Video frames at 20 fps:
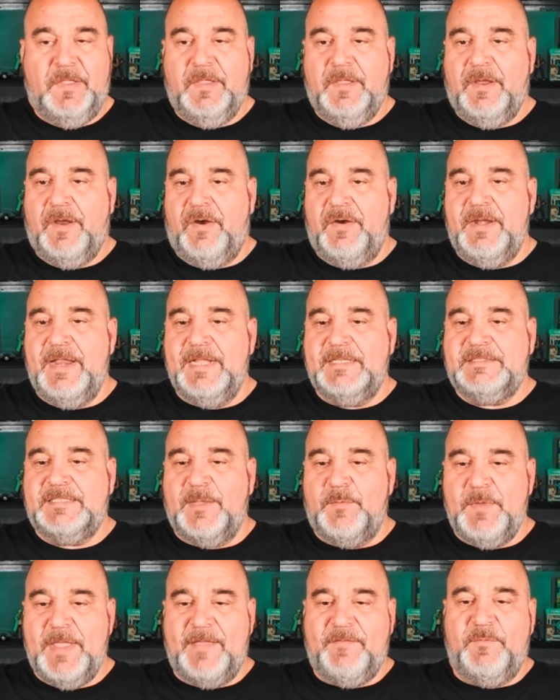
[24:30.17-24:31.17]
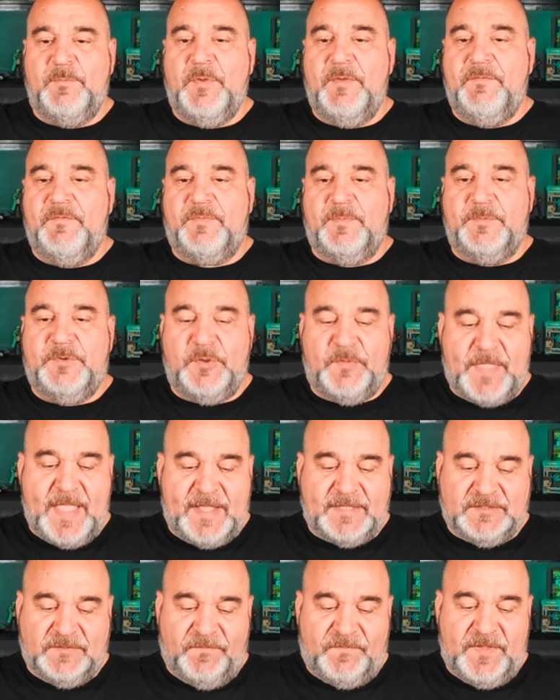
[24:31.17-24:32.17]
All right, next up we have a movie from
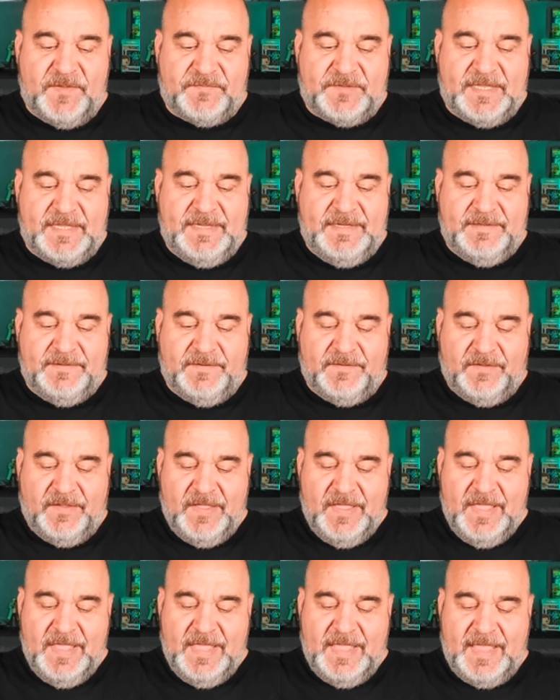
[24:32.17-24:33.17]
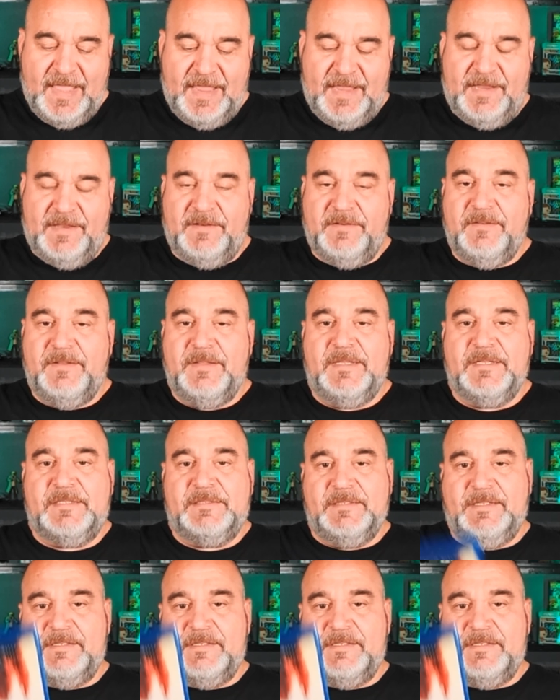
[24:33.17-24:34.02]
2015, and it's